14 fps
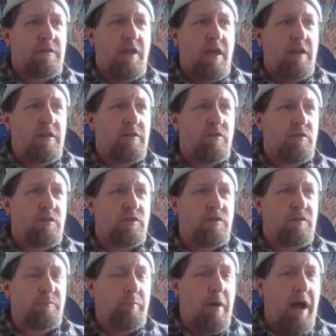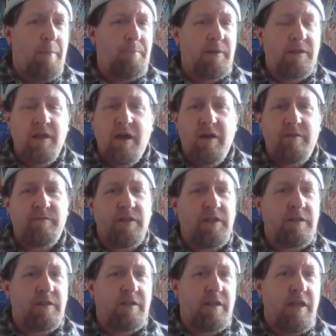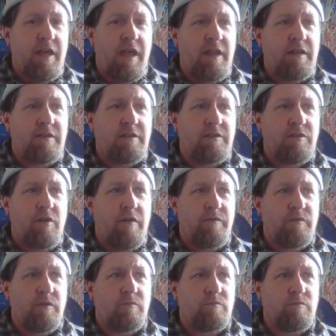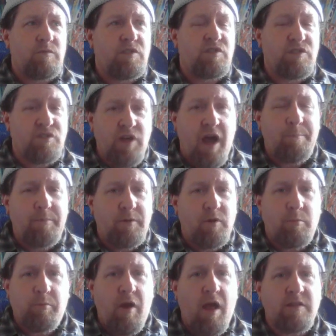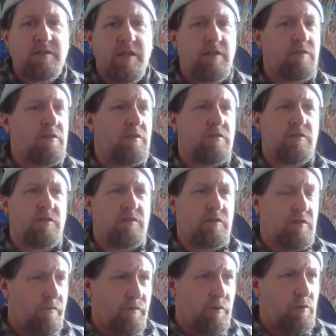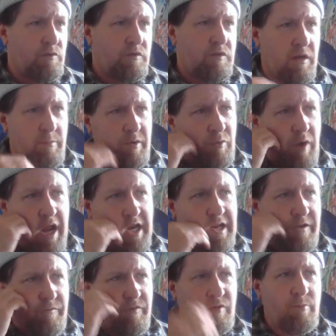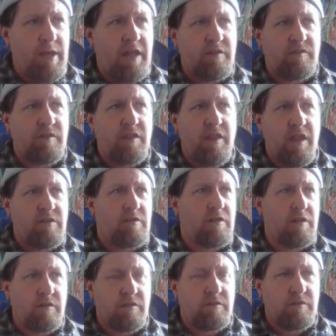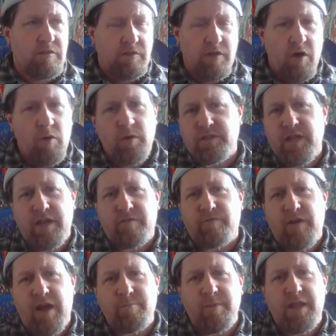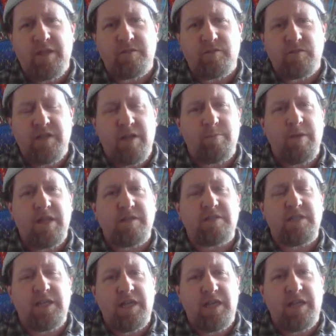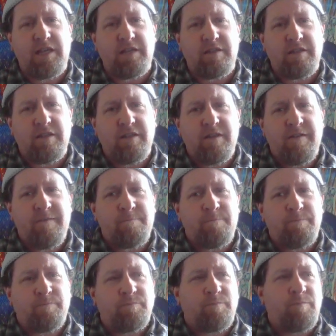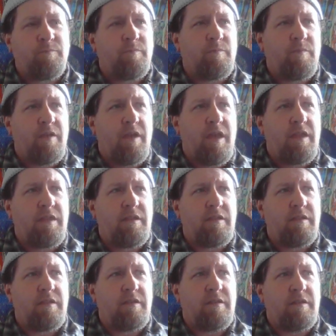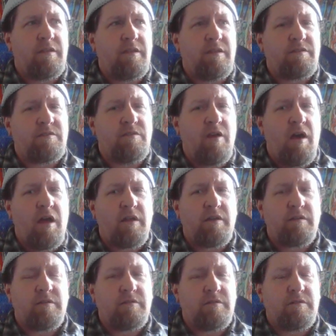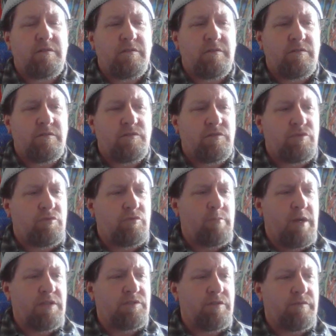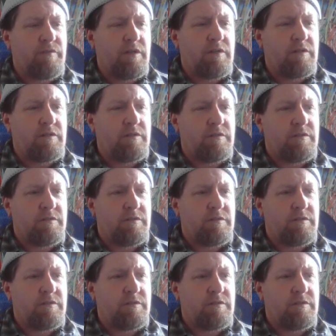that you could just pop in the oven and you don't have to stop your process. It's just your food's going to be ready in a few minutes and then you can go and take 5 minutes or 10 minutes to eat. And it's not too much of an